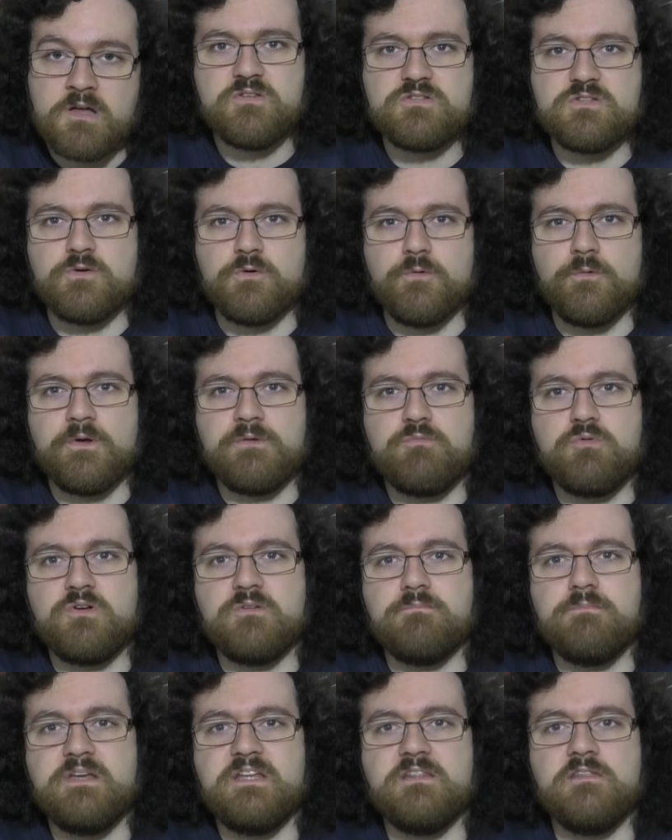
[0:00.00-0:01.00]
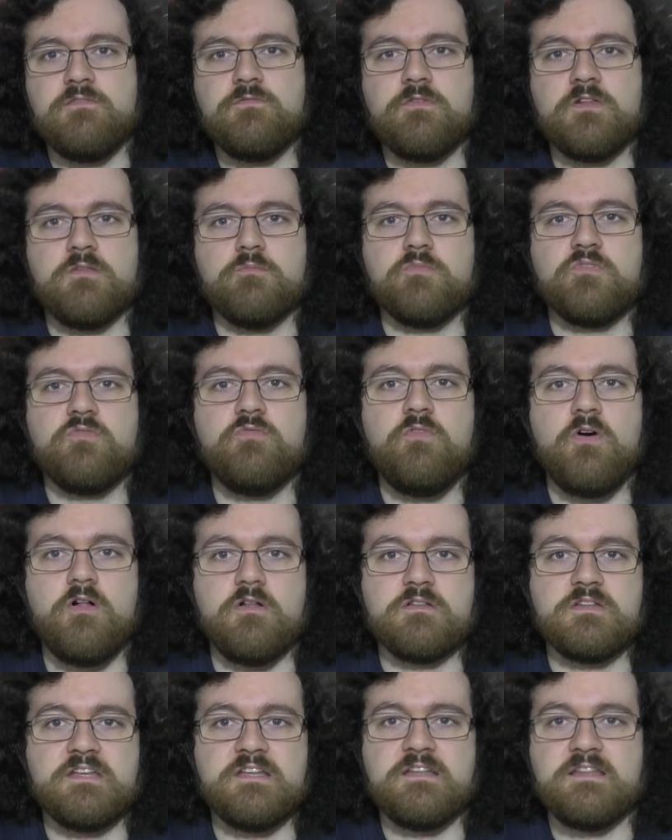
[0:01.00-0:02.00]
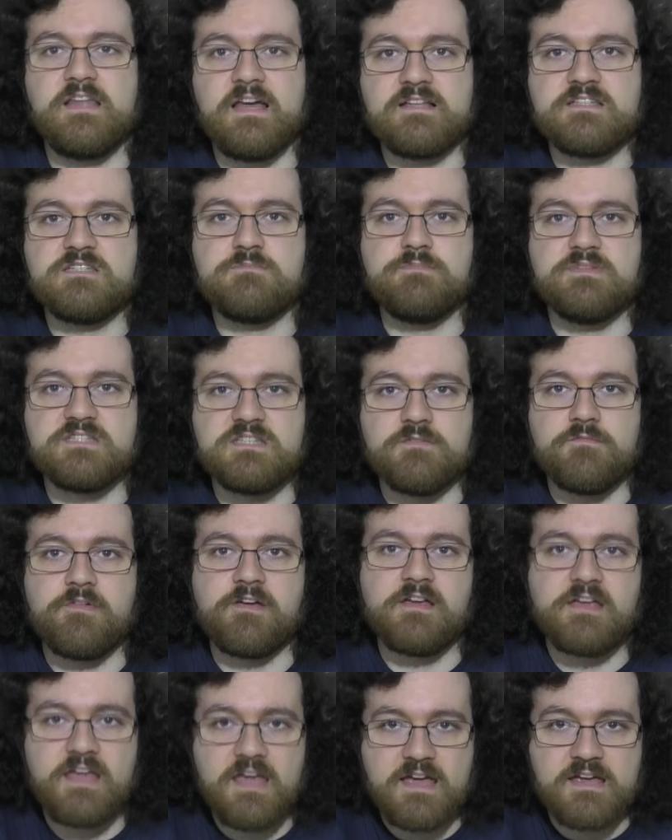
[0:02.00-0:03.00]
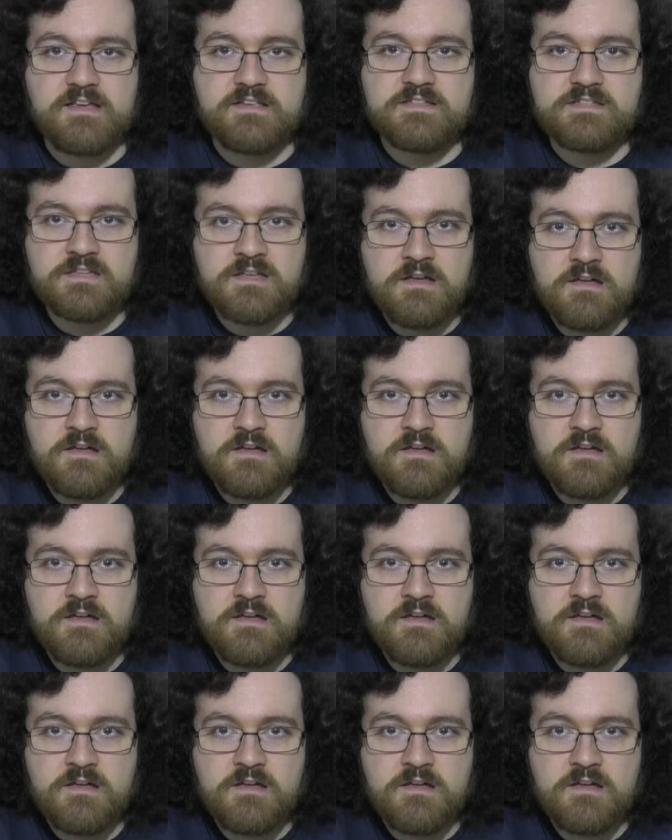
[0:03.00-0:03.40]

So it wouldn't be the film's fault in that specific case.